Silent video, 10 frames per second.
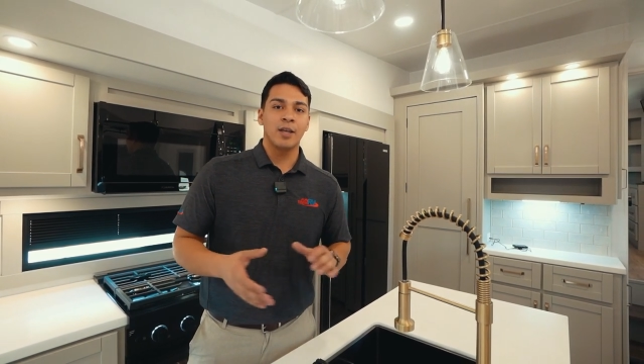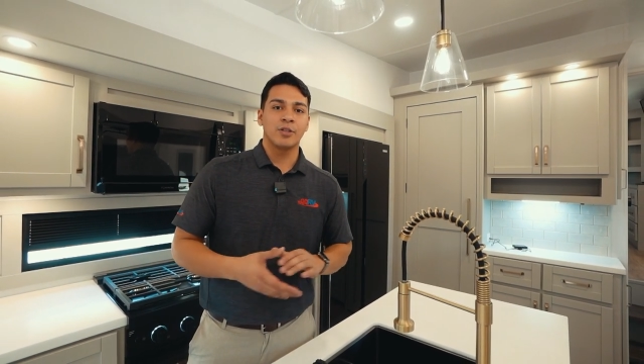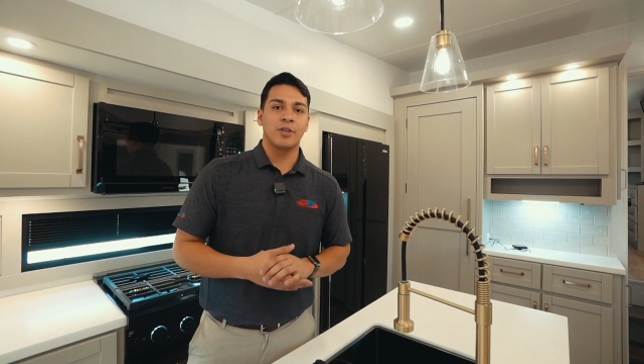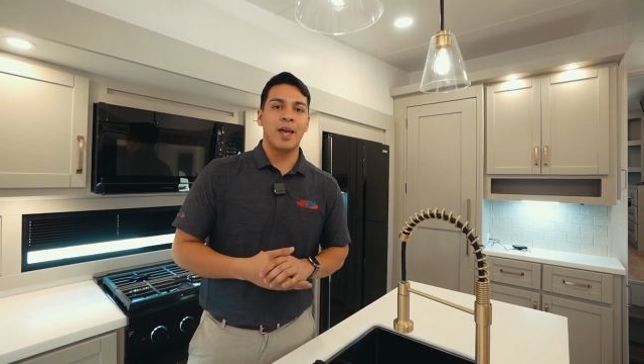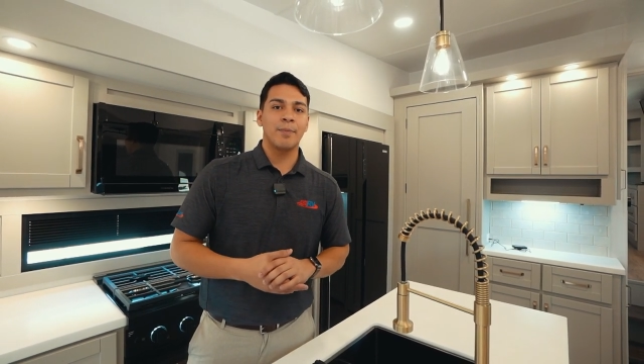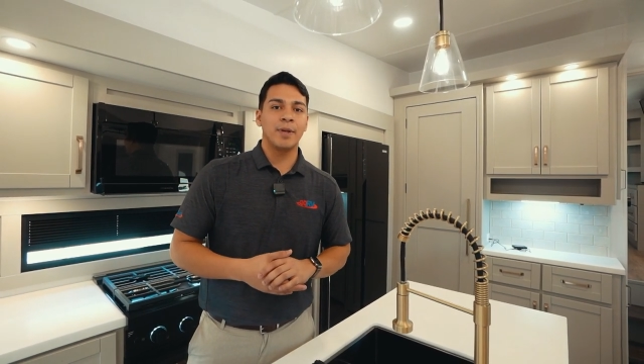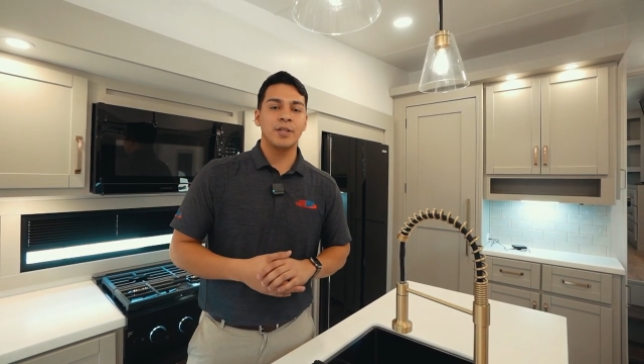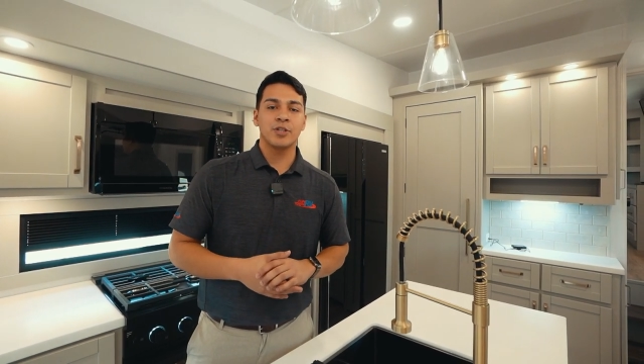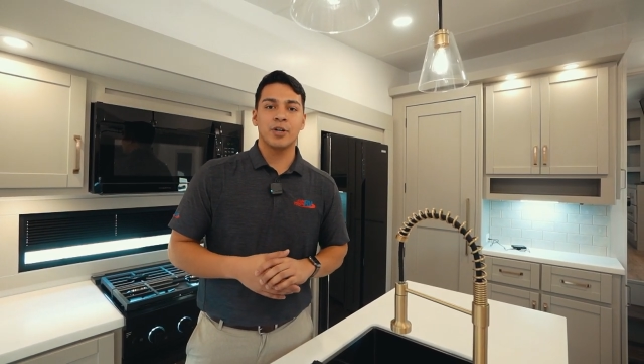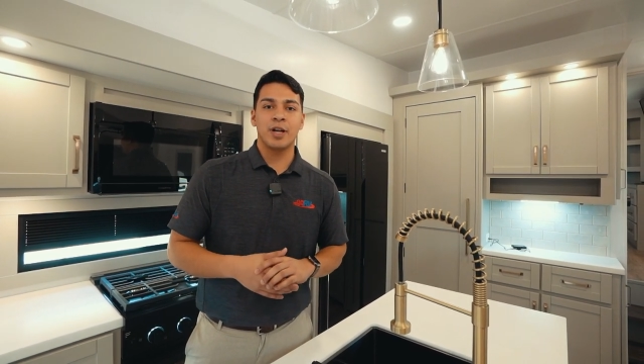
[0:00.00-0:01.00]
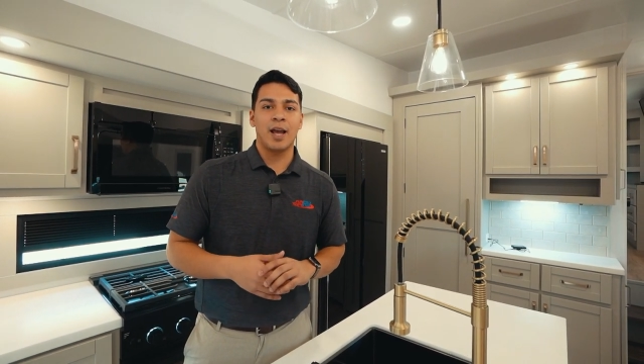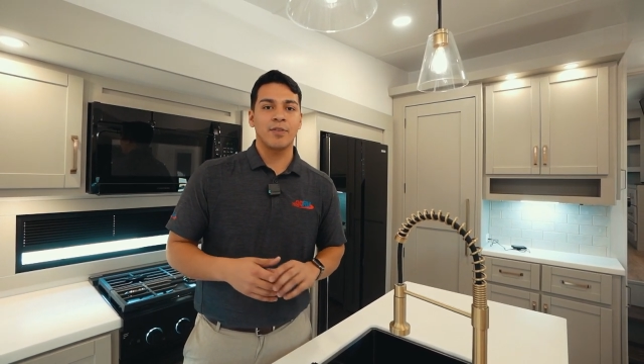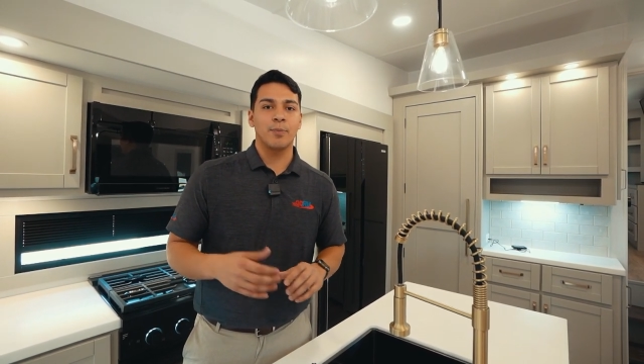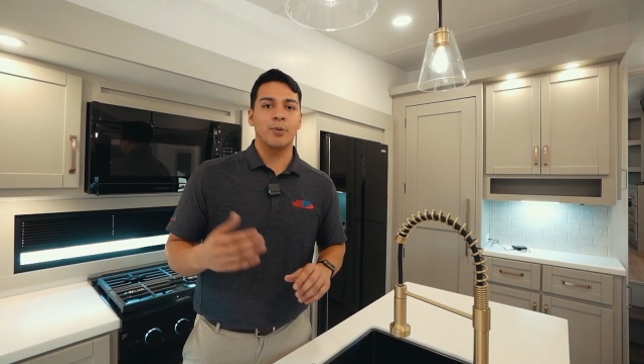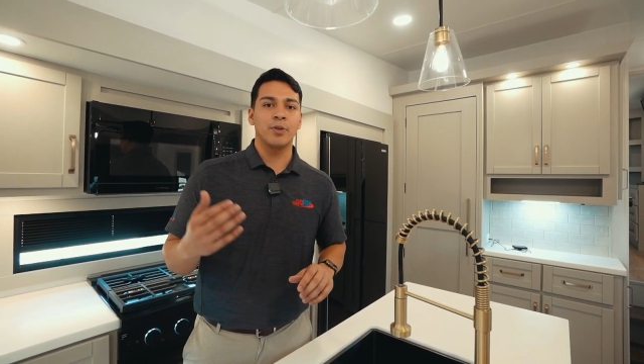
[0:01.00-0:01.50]
so that means you're gonna have
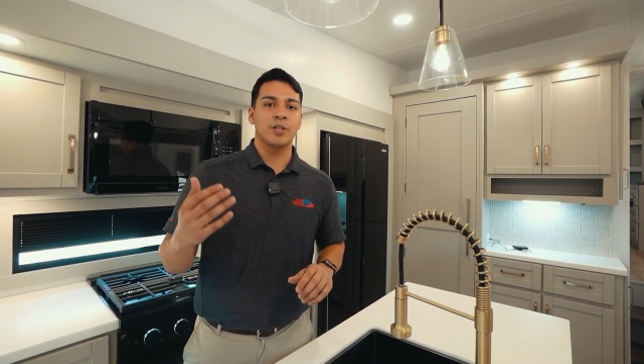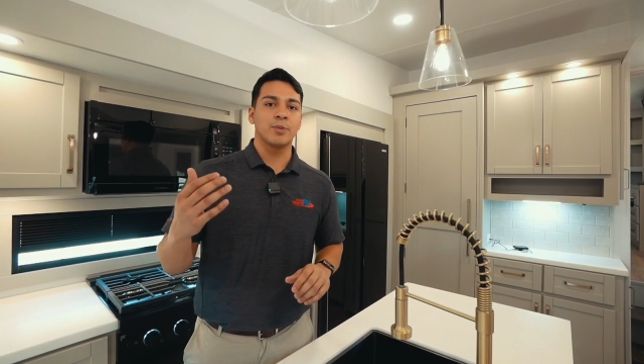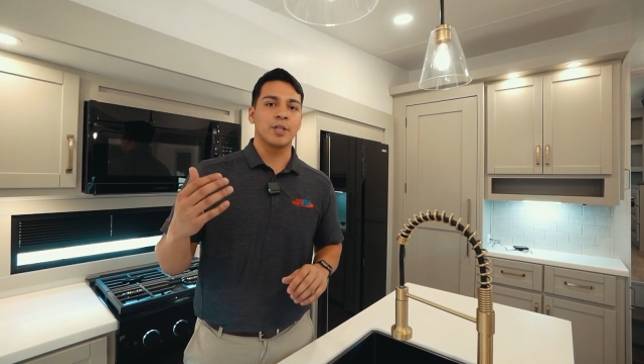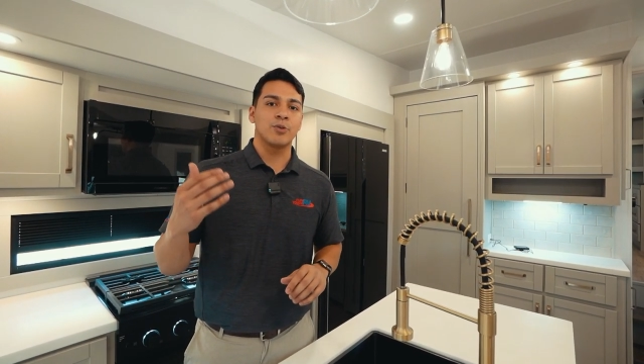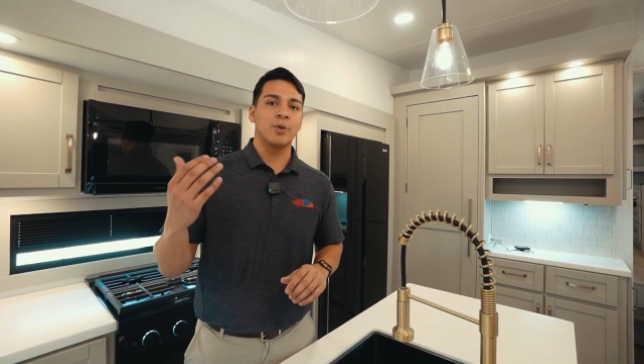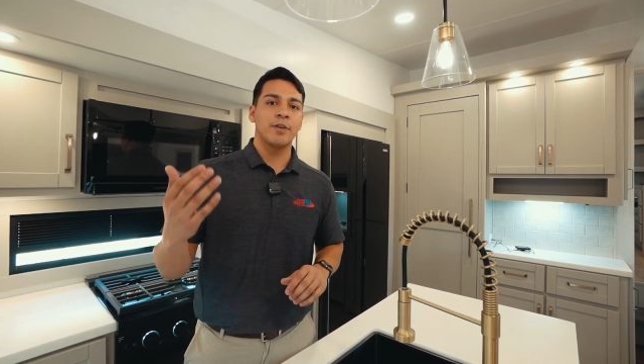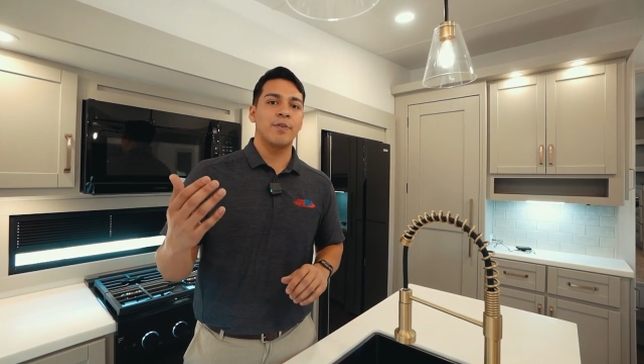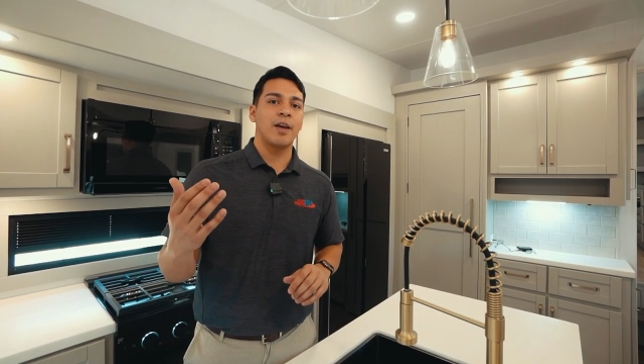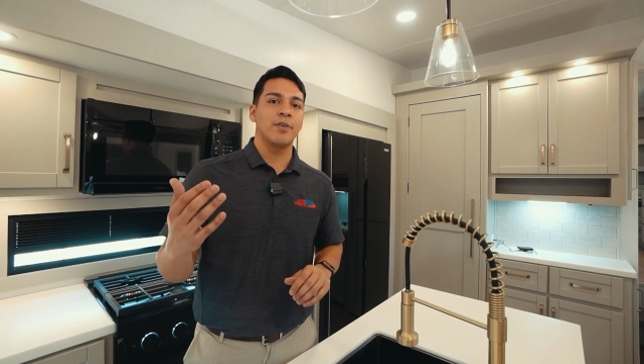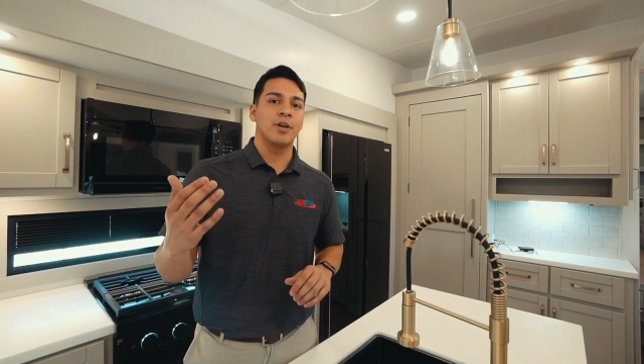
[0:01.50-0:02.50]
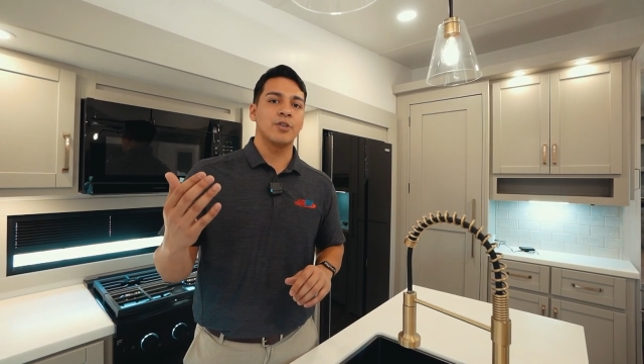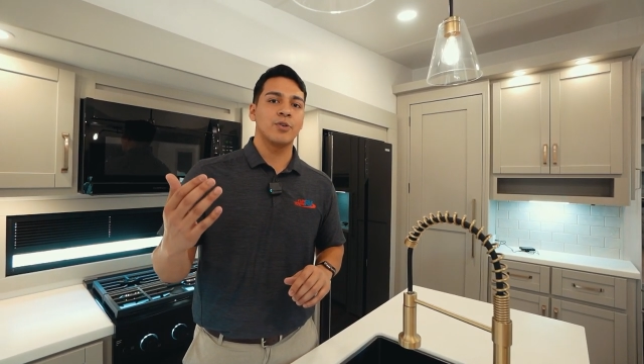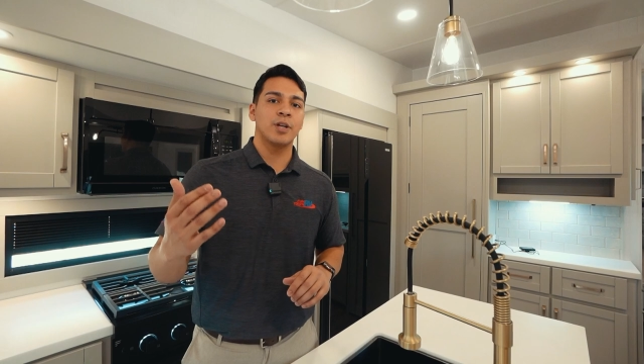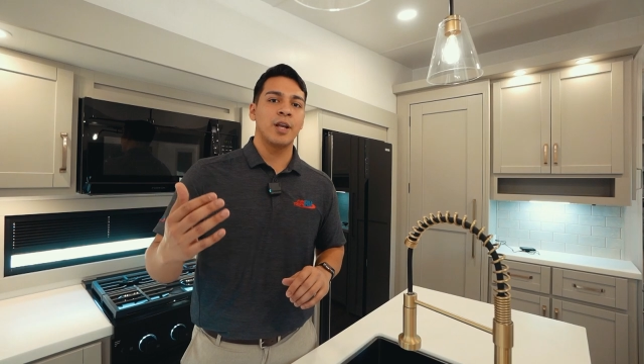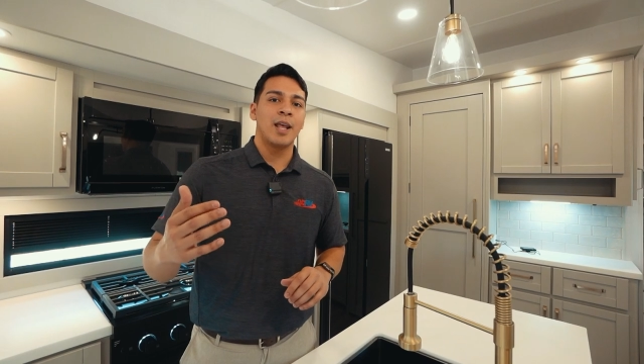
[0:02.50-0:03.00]
to pull this with a
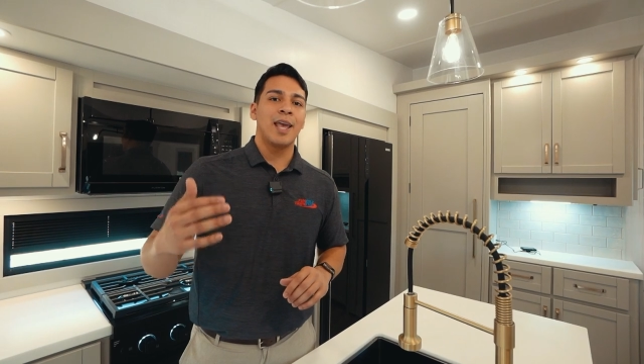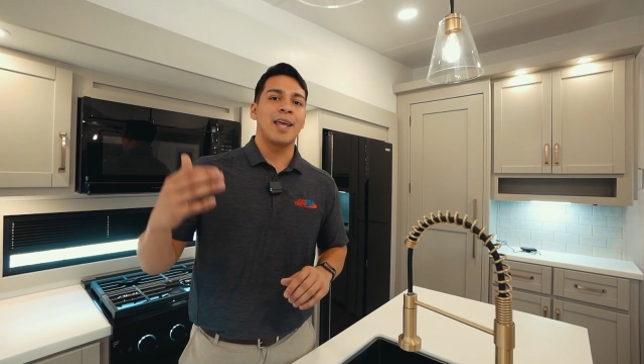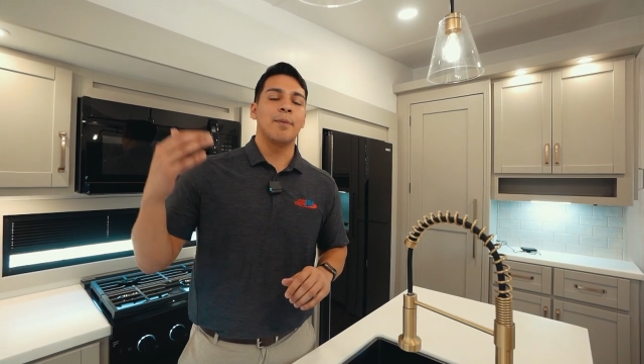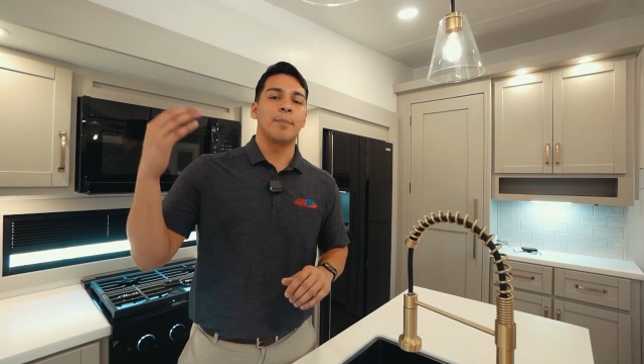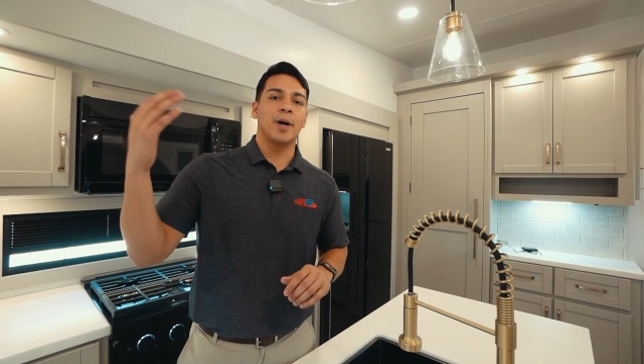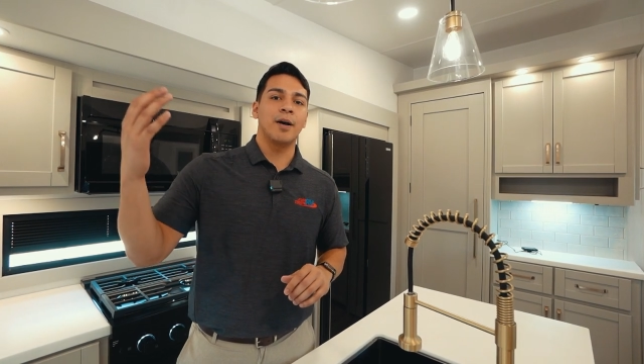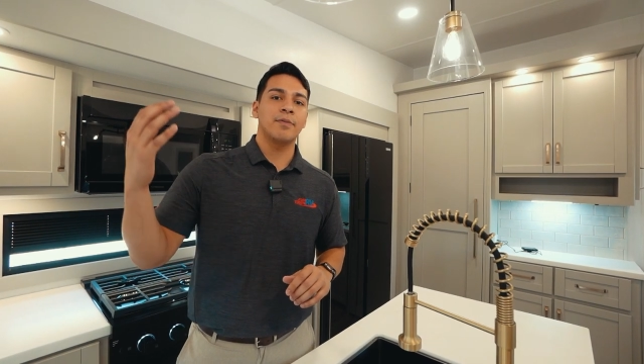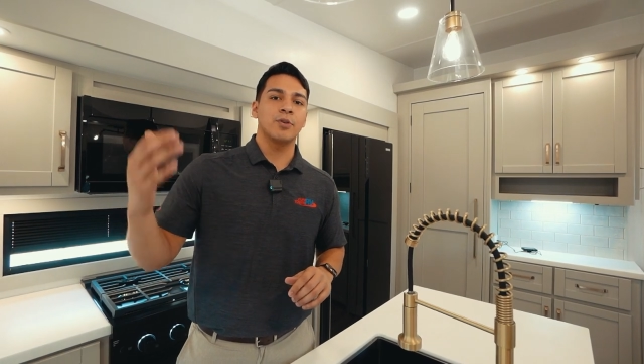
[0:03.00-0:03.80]
2,500 and above,